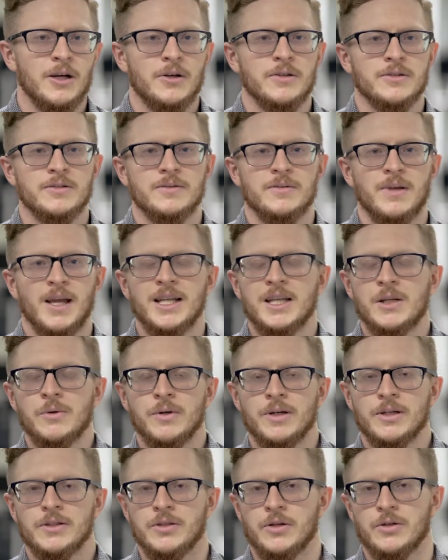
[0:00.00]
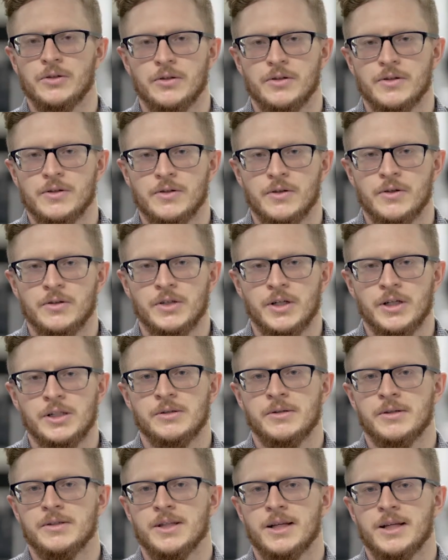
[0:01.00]
Because anyone can turn on the
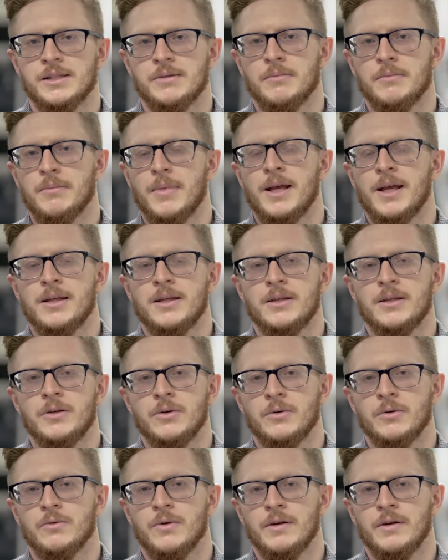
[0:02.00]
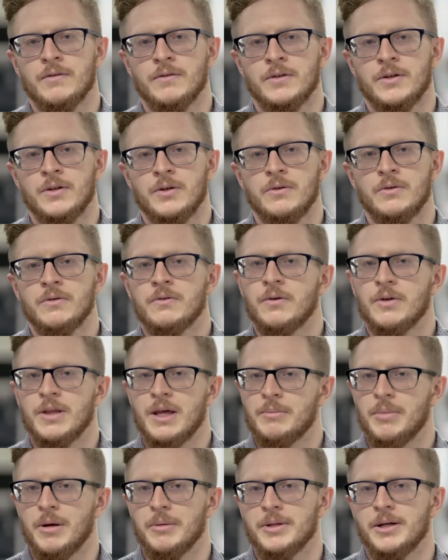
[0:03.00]
surcharge, because that's making your revenue for
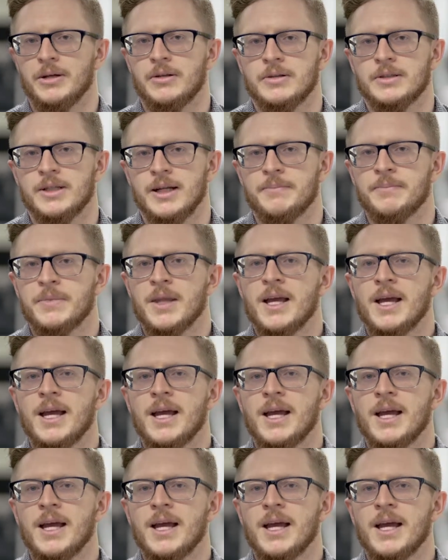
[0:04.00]
that public holiday.